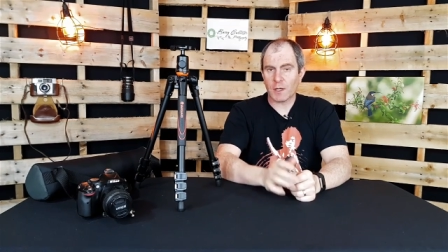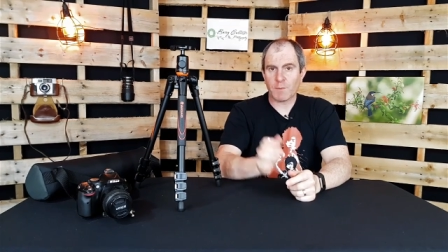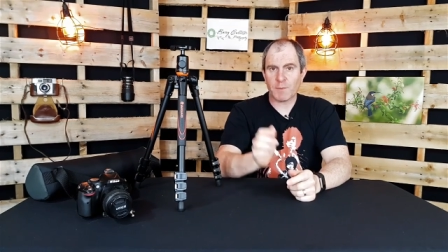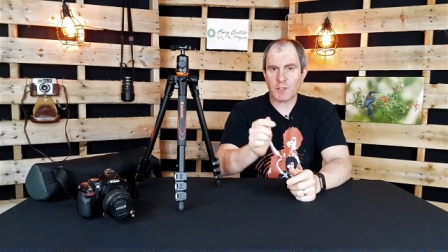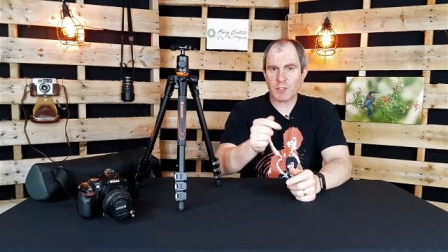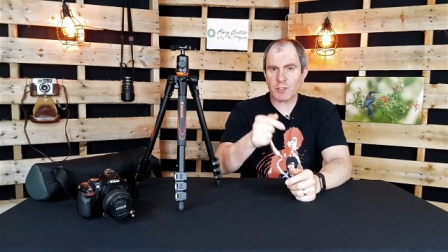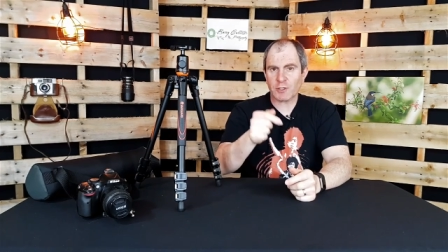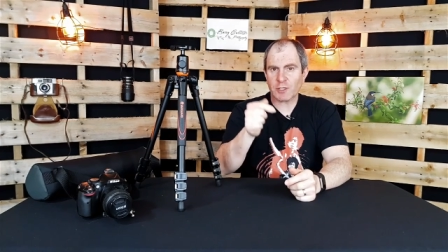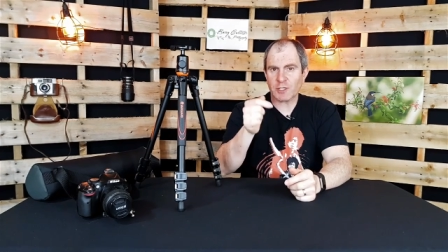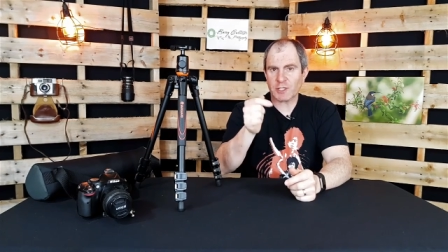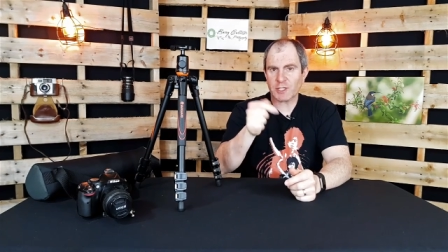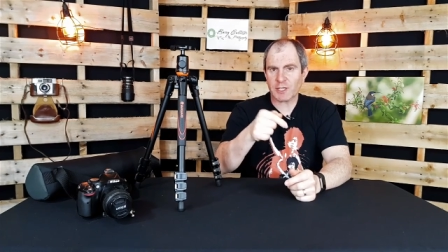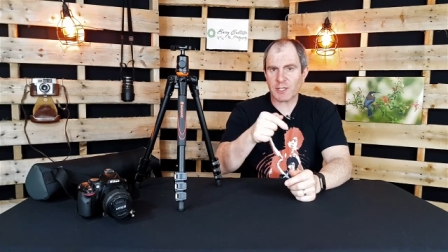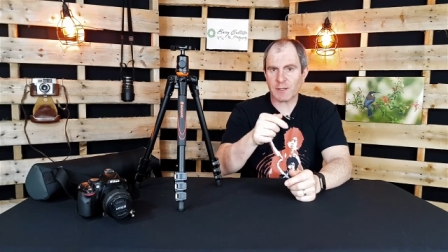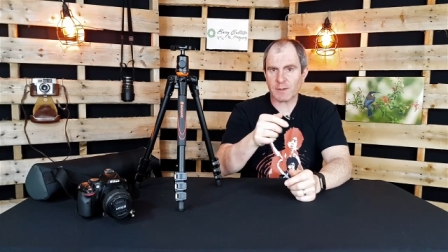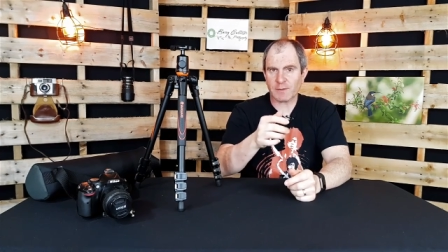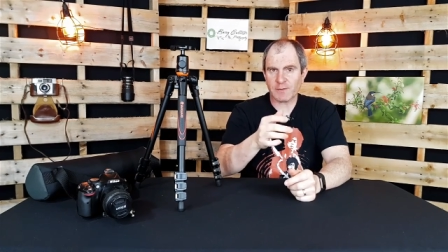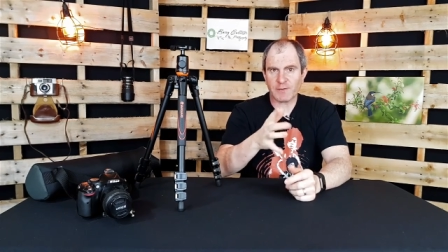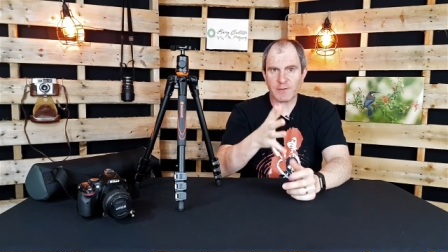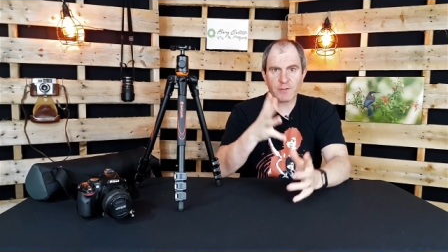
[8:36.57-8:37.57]
Be sure to check
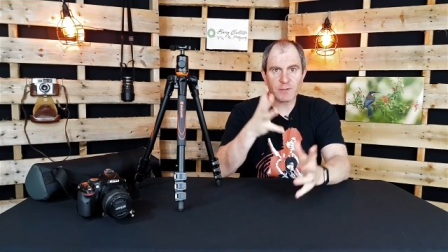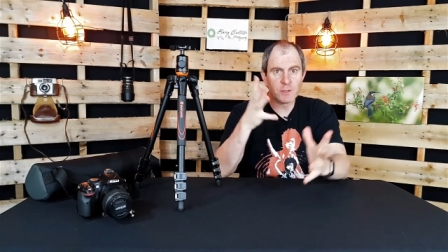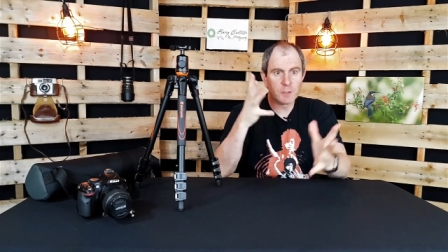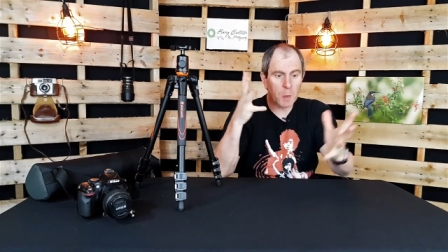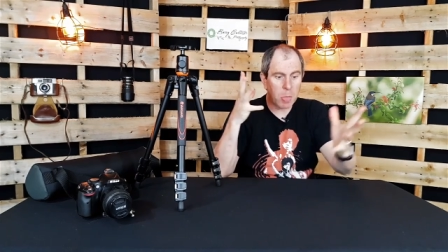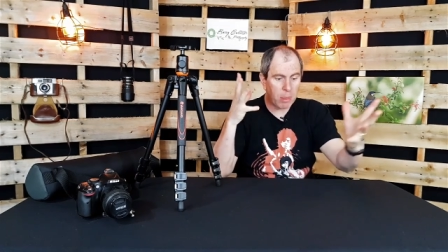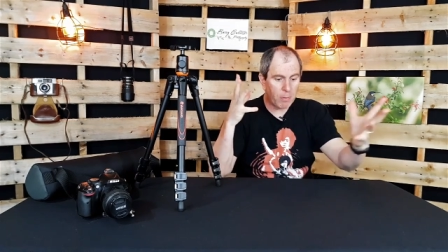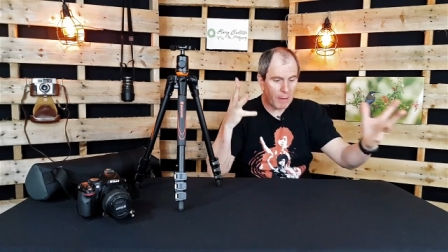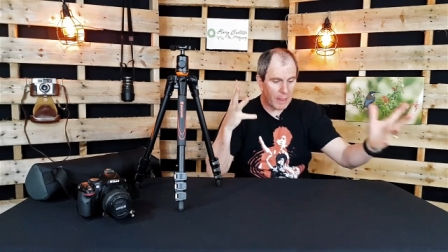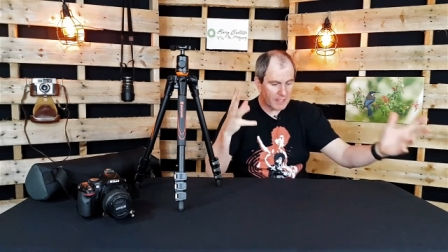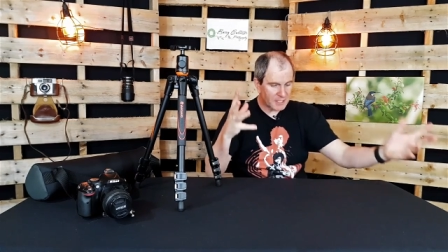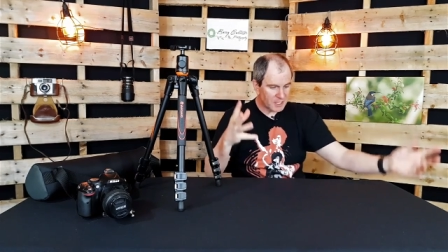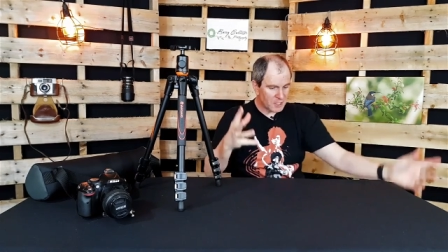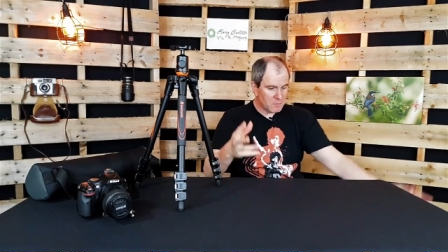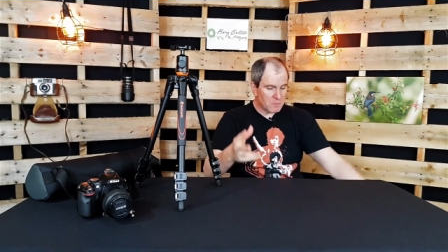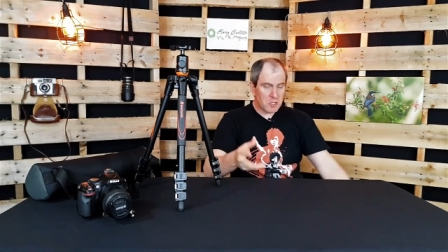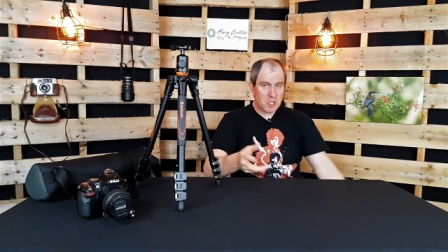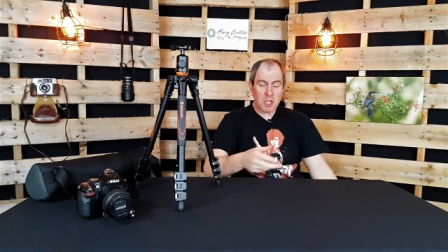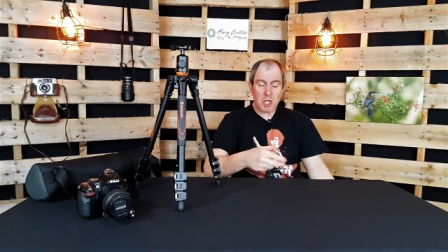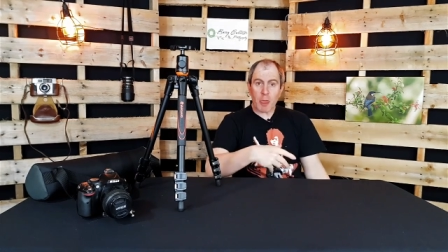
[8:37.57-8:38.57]
food oh,
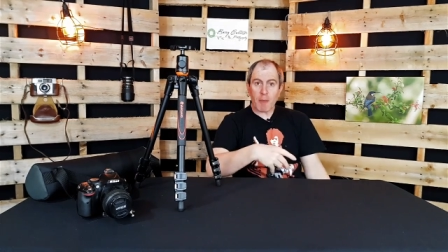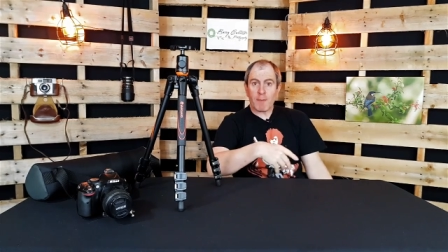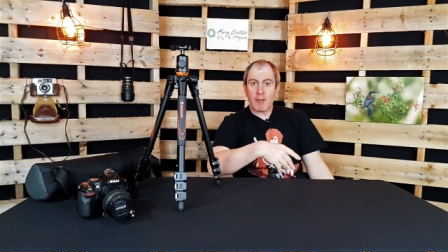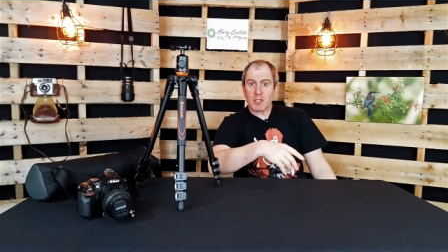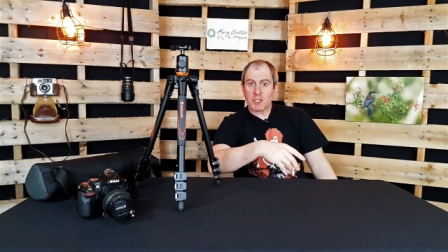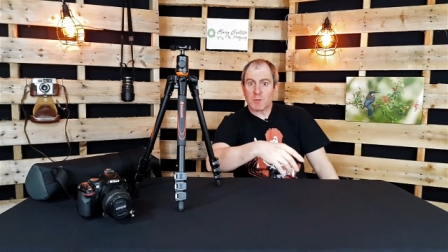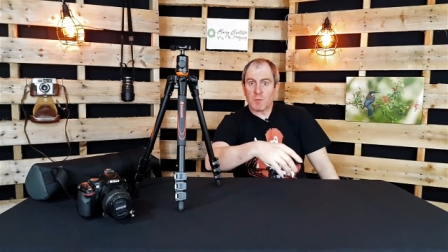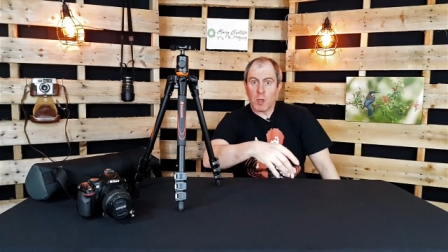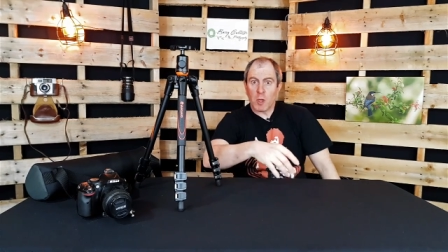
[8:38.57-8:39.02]
blessing get me